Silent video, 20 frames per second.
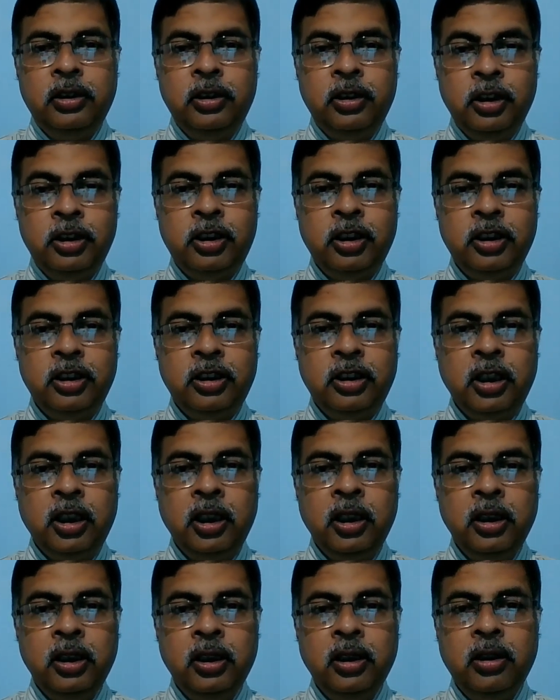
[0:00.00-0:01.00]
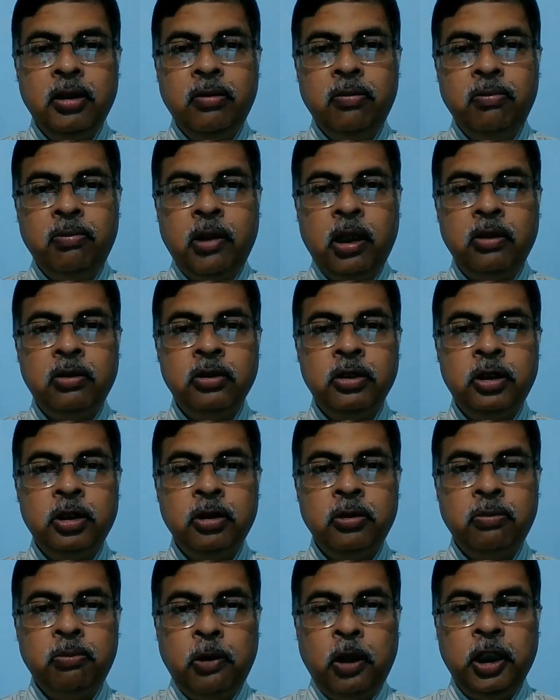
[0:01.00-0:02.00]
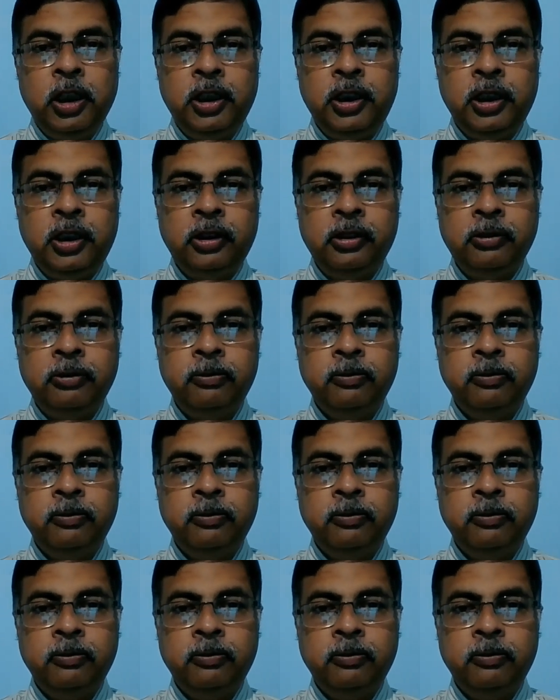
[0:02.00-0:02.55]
This is the mouse pointer.